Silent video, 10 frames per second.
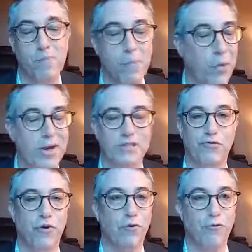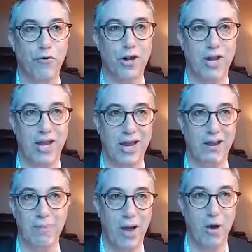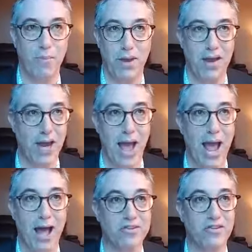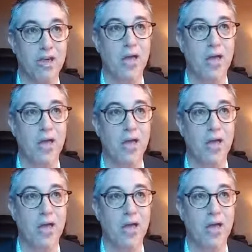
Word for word: please feel free to email me at